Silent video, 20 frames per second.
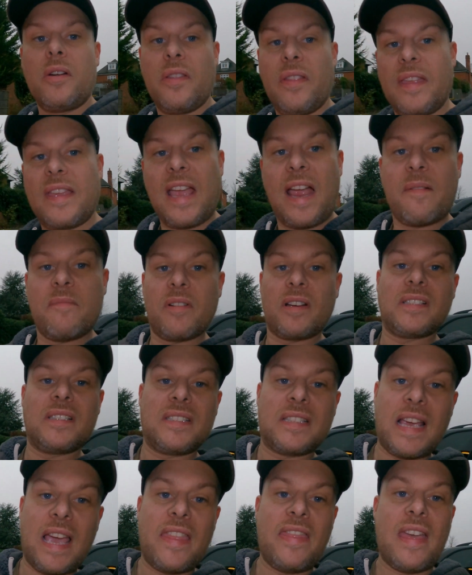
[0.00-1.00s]
on the camera because
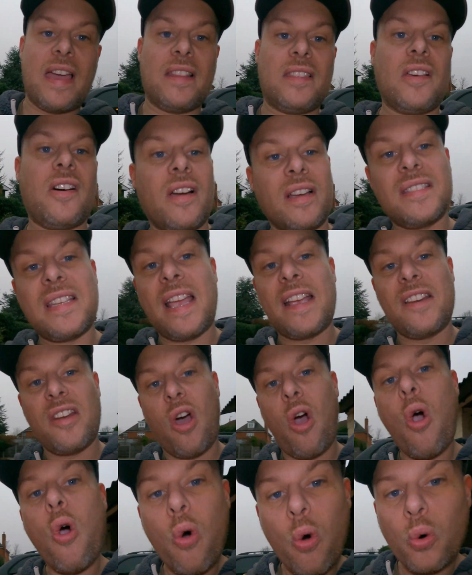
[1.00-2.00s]
it's getting that dark. It's taken
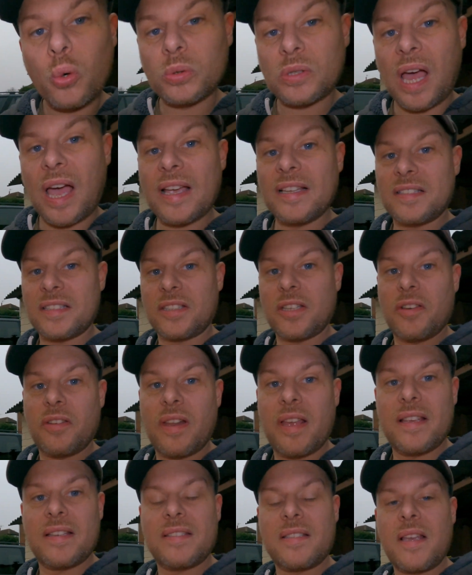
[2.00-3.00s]
all day to do
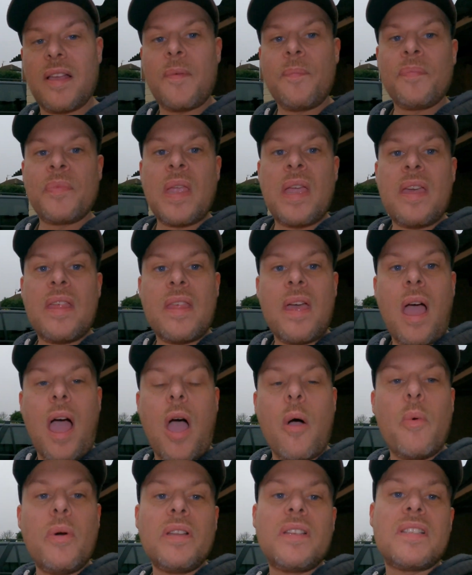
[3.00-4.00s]
this.
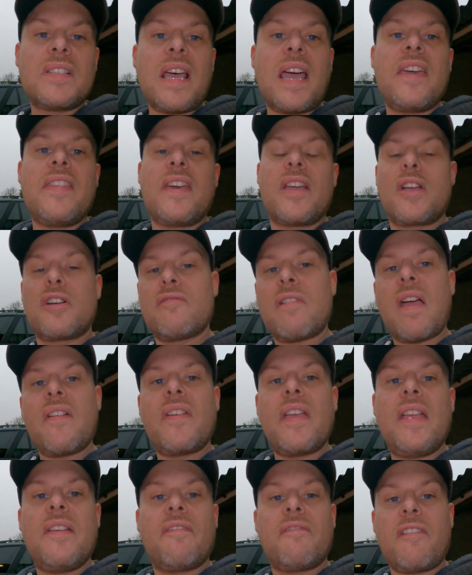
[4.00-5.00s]
I would say the
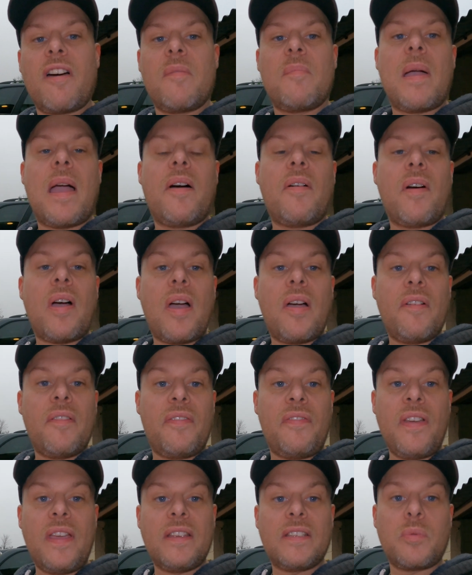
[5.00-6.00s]
gravity front mount
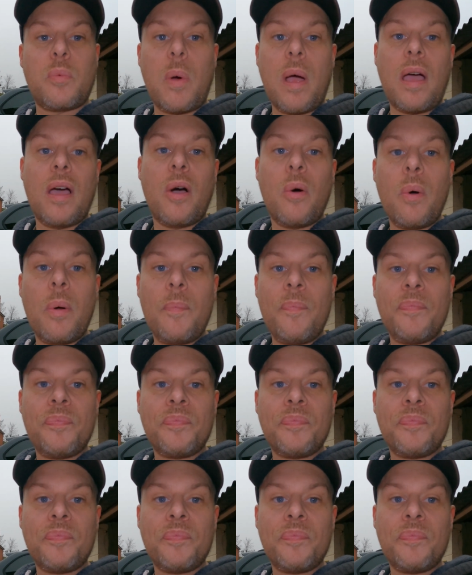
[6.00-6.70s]
fits well,